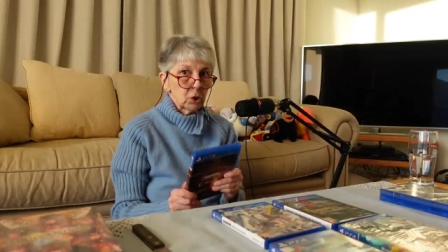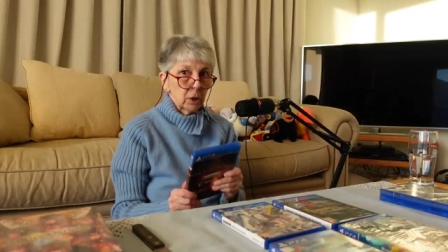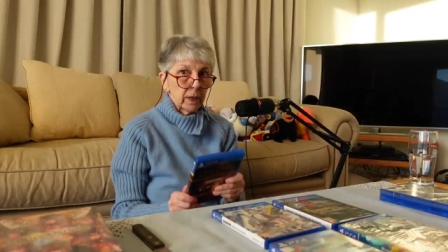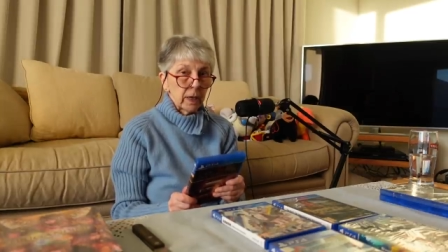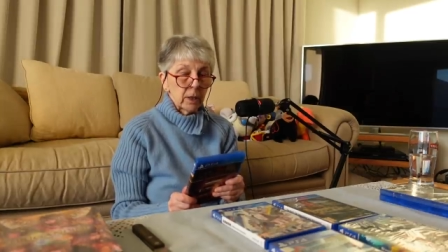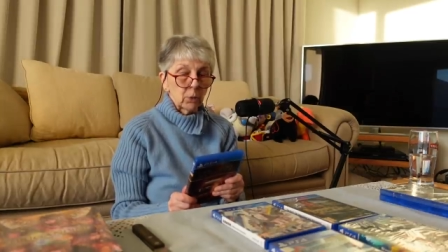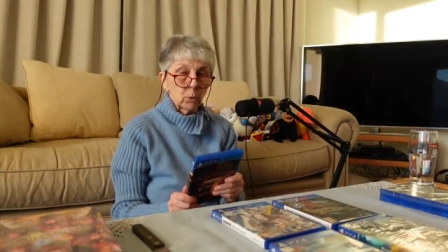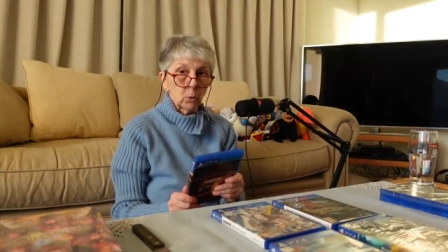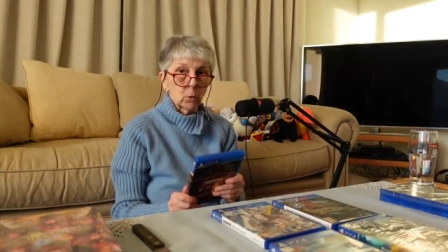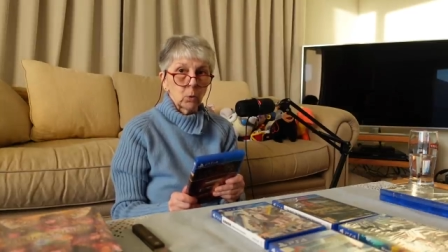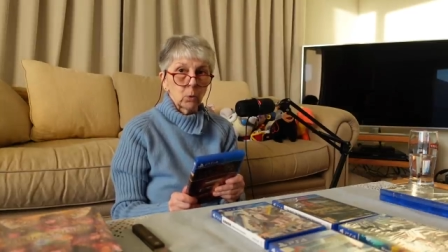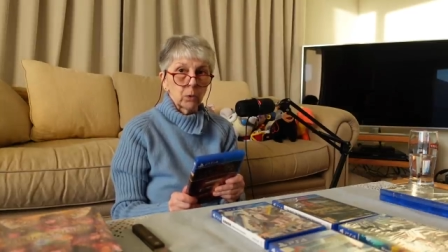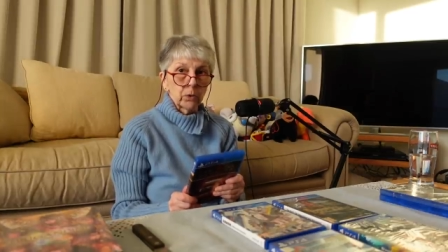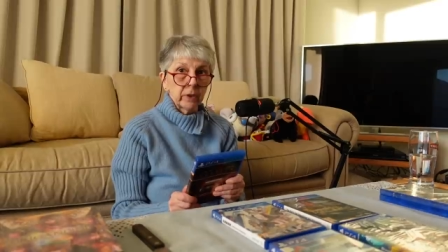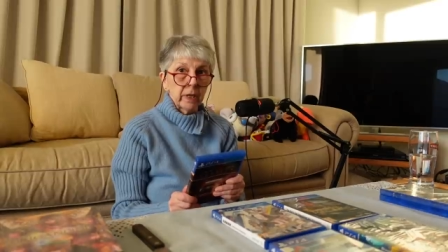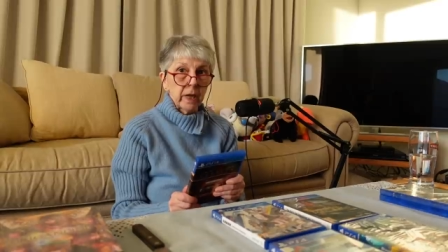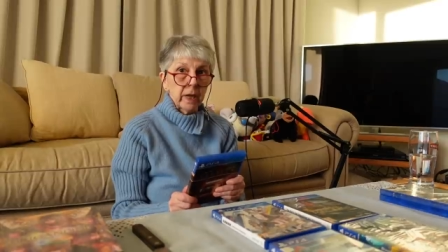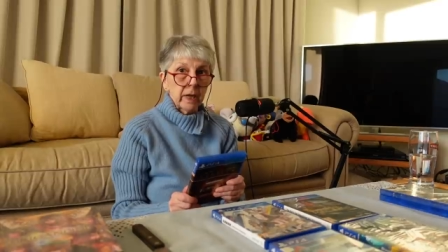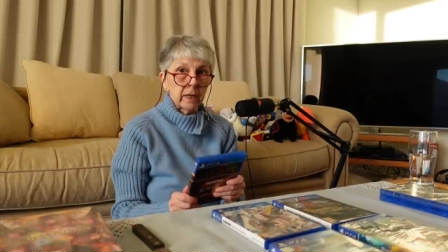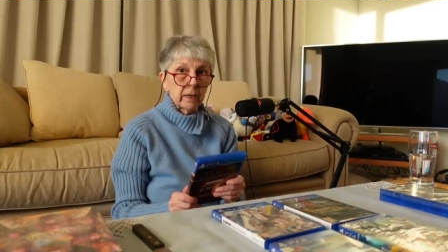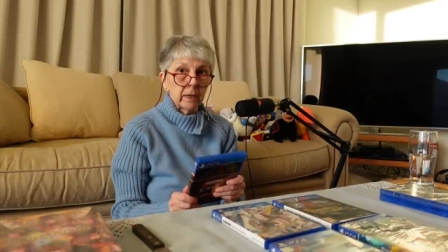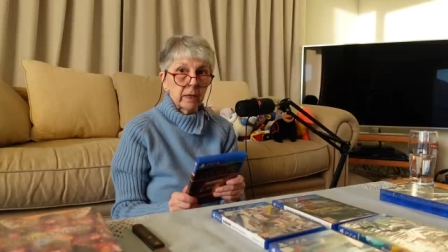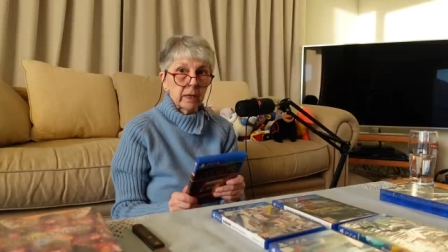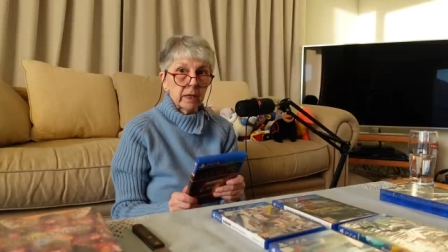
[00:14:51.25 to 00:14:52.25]
to get all the
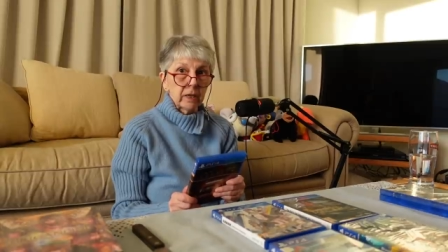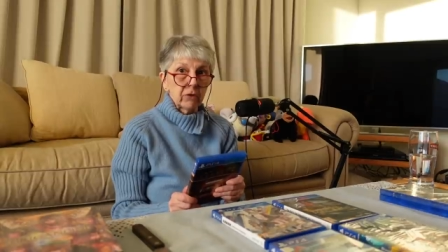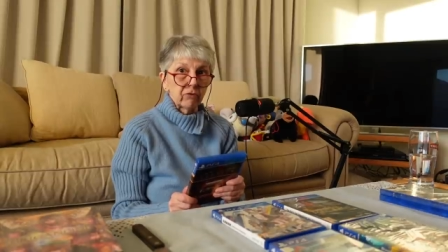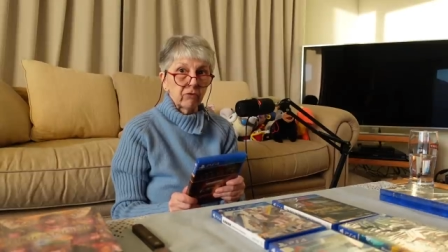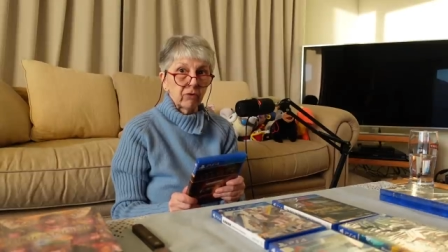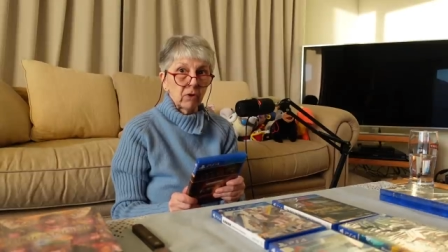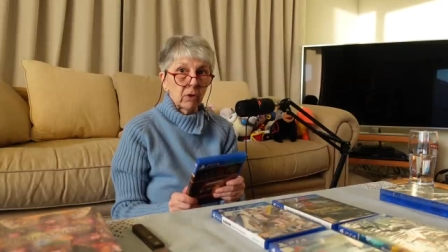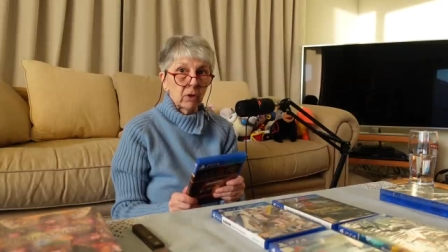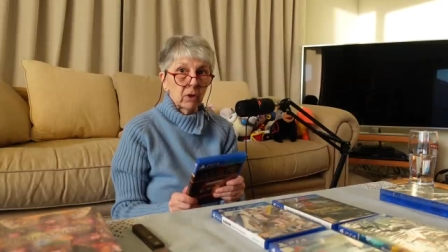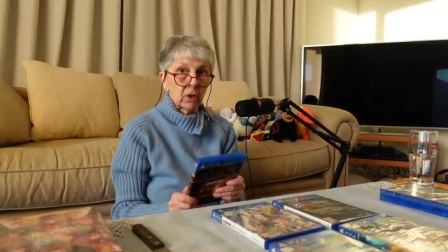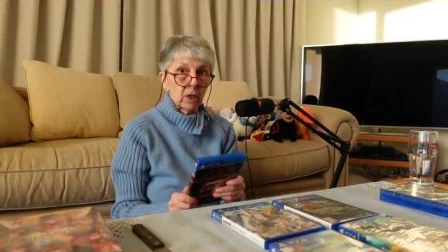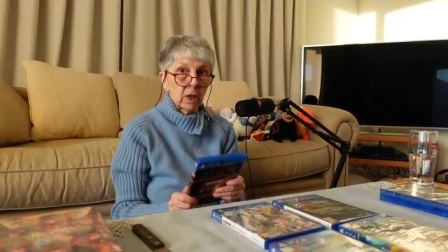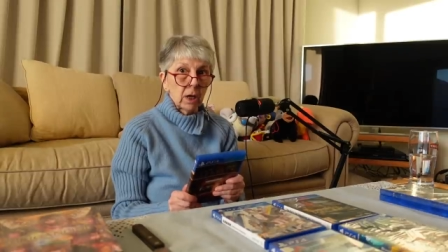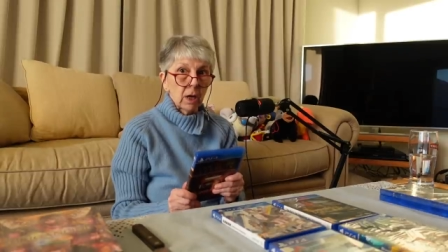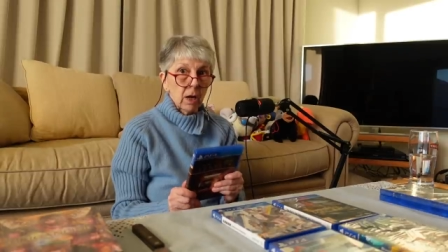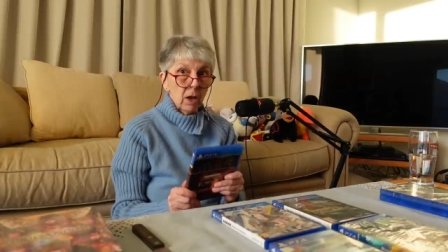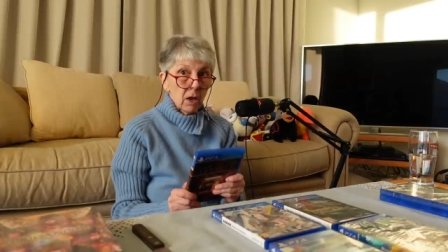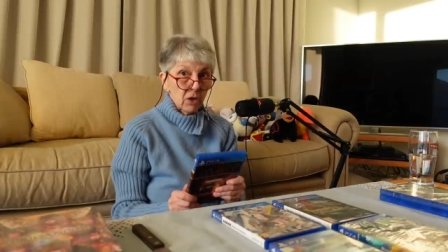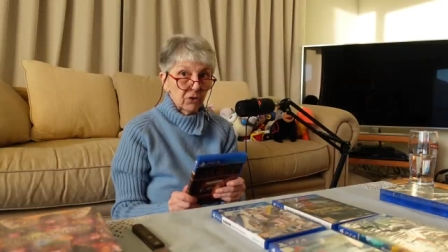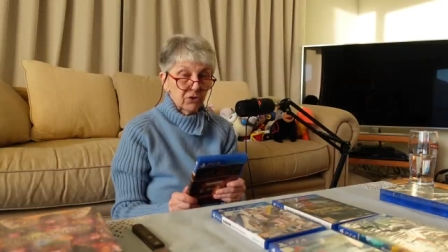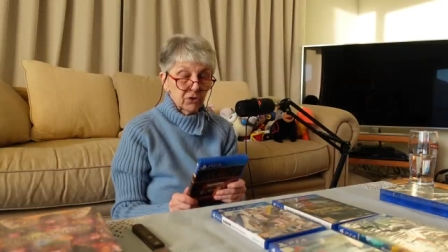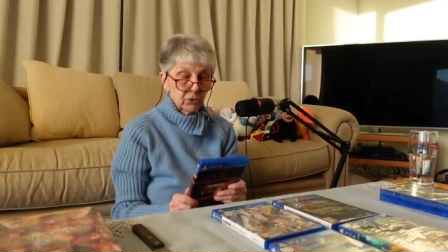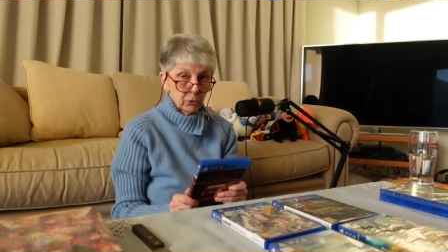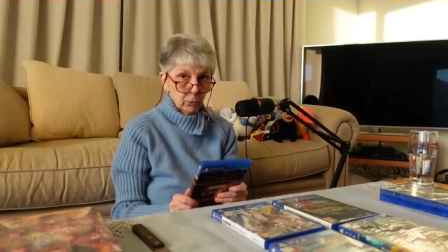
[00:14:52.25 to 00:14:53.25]
endings in the
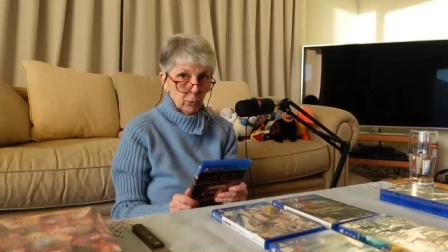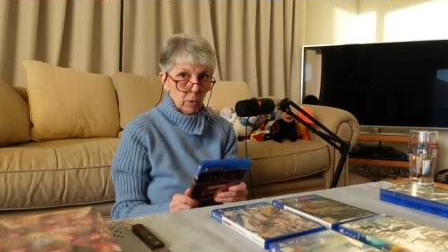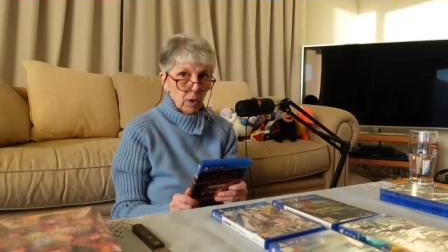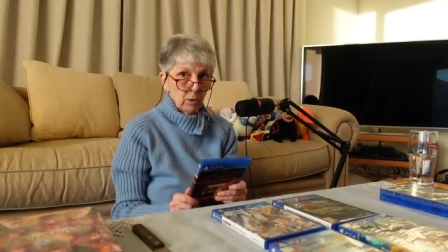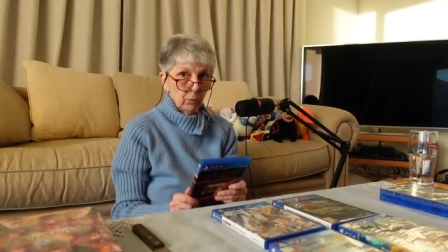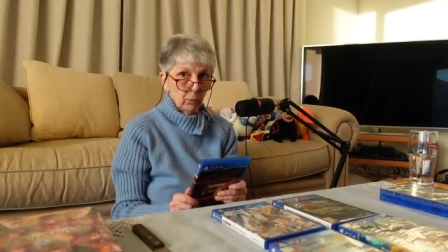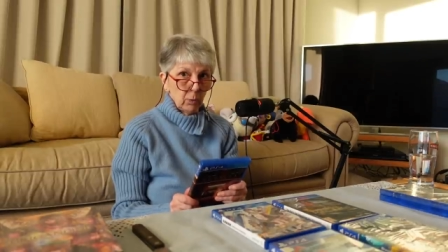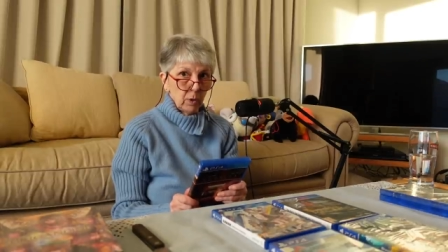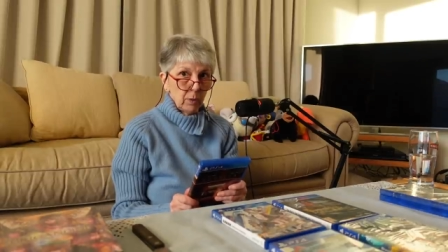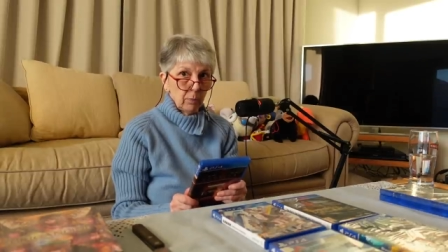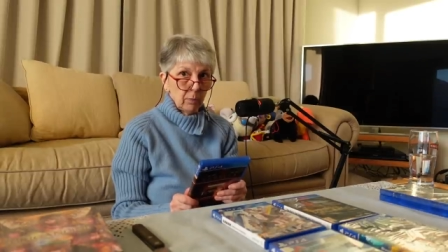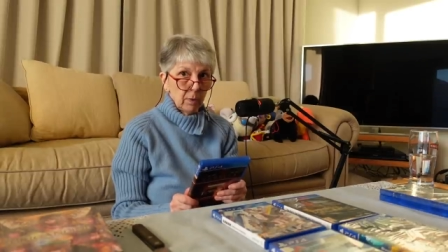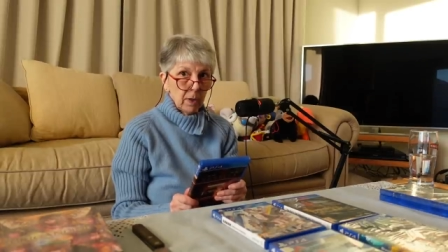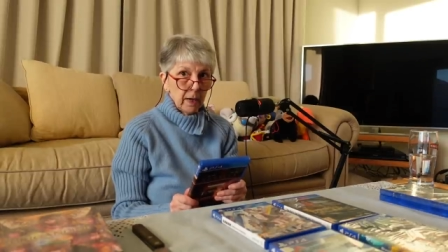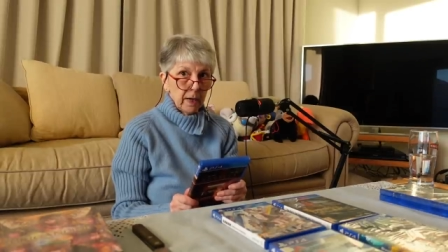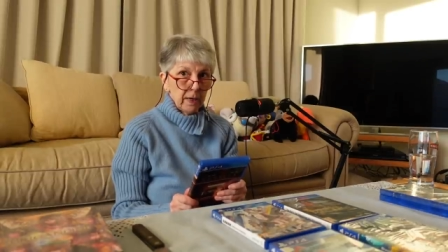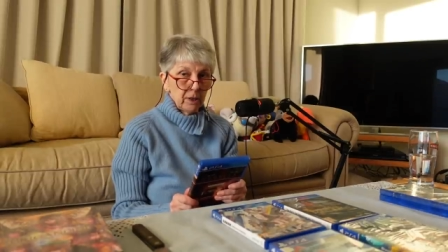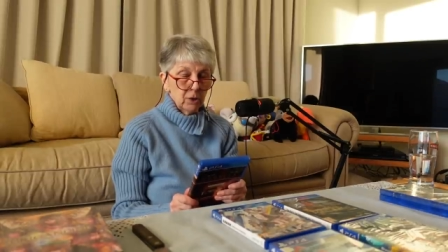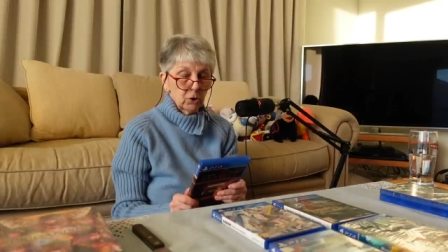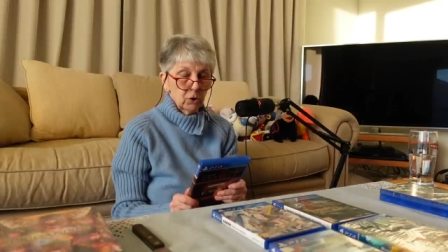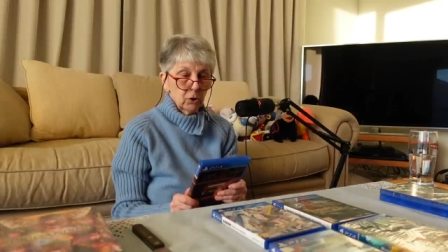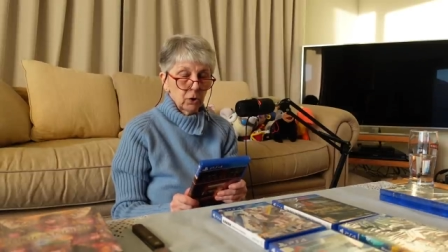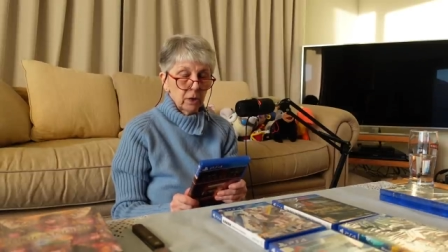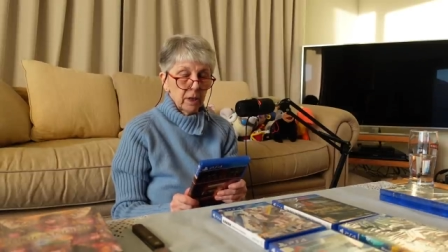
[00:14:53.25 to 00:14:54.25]
last one we
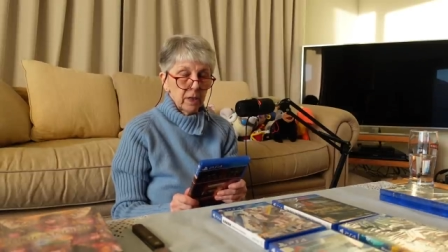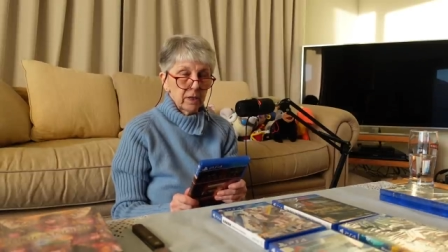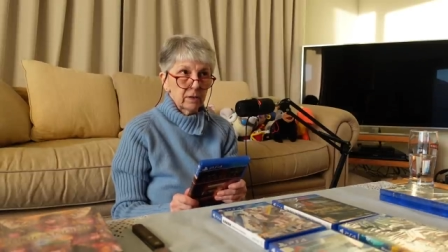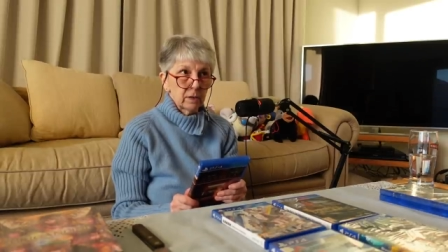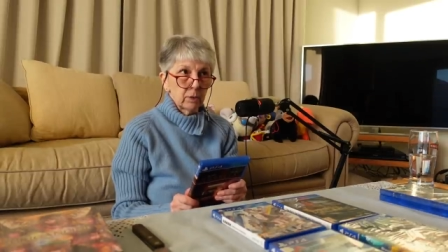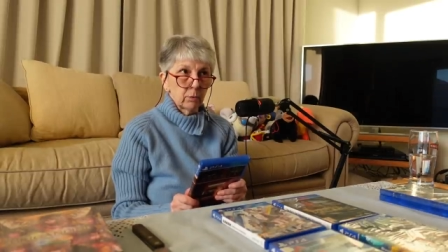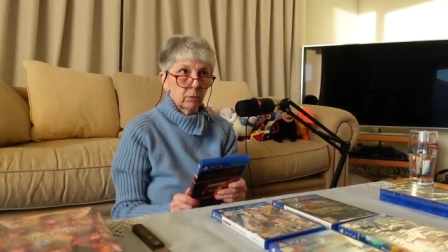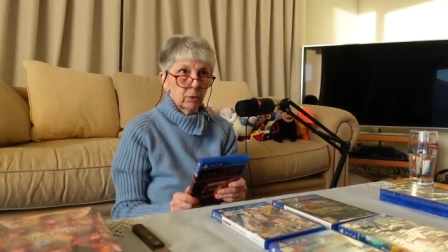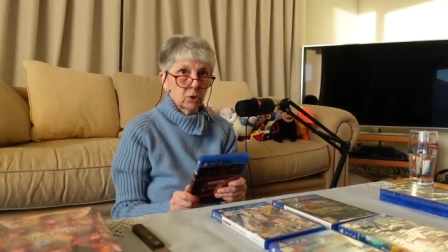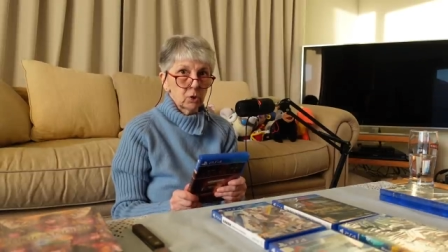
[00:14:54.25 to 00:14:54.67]
played together,